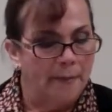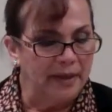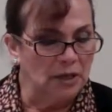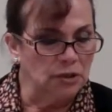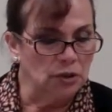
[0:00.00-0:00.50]

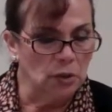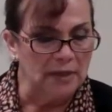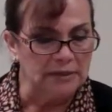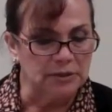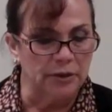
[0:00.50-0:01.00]
Because you know
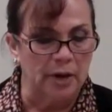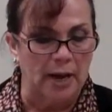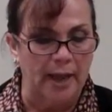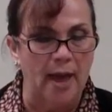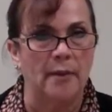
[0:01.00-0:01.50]
what, sir?
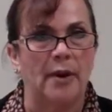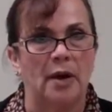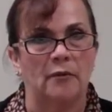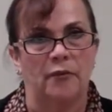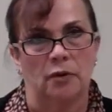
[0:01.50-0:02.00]
I have
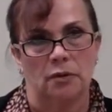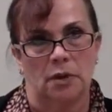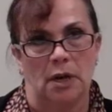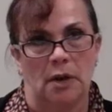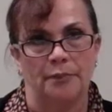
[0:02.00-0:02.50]
from
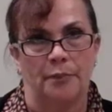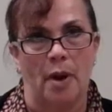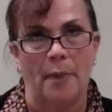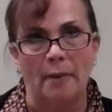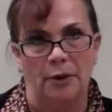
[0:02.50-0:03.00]

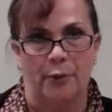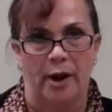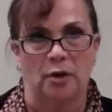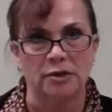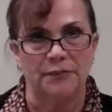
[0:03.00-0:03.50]
public
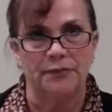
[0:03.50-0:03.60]
records,